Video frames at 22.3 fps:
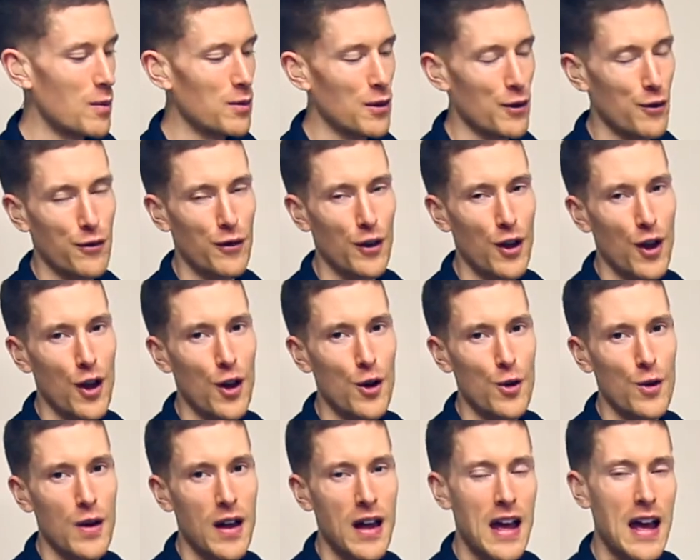the
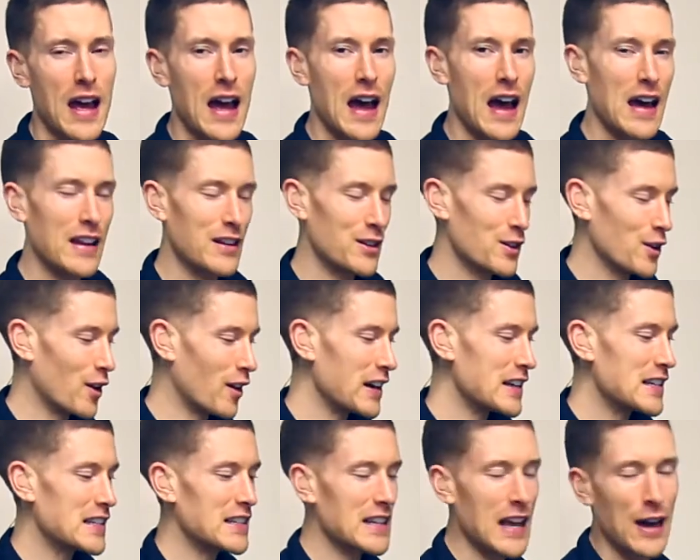flow, and
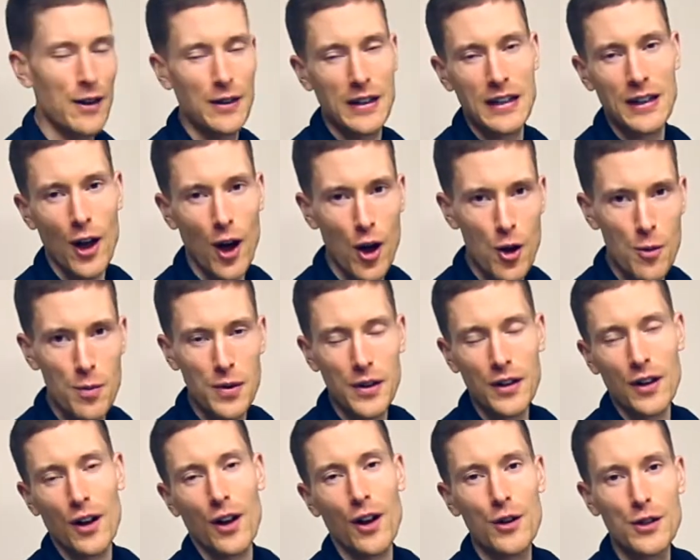nice sounding
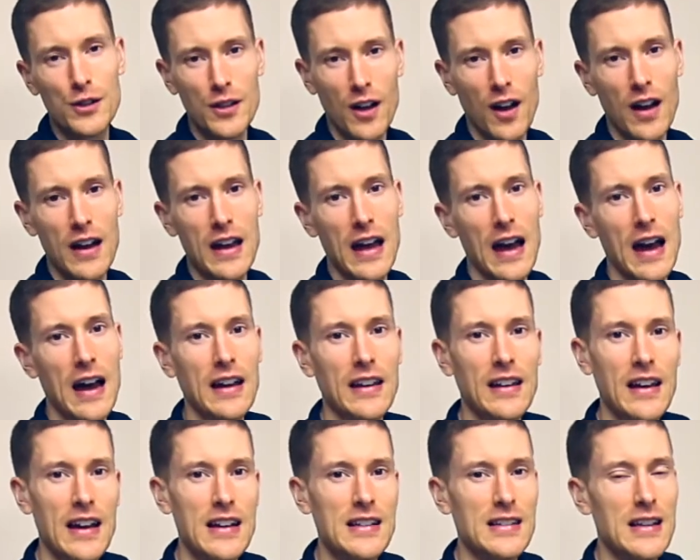open closed hi-hat.
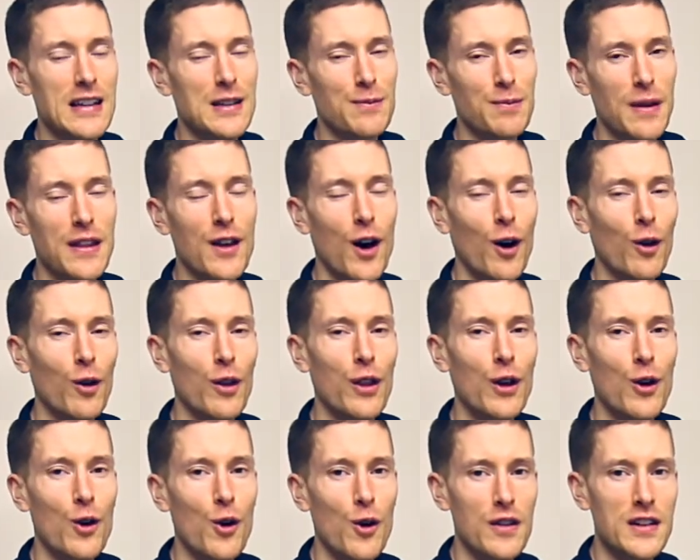Okay, so let's play the whole of
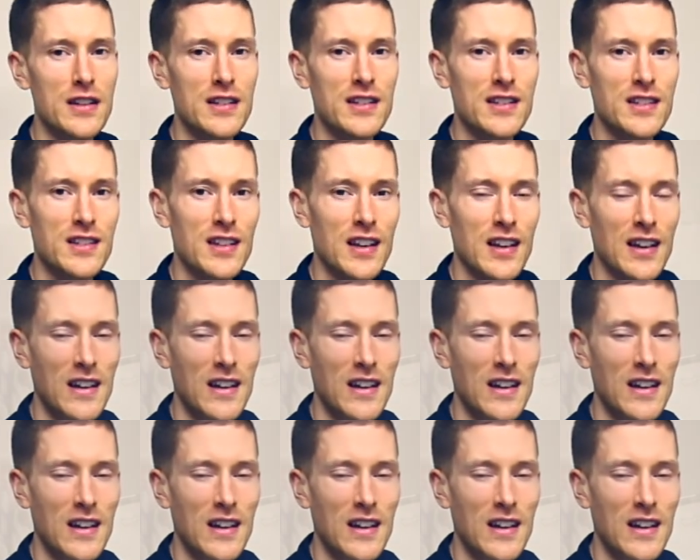the chorus.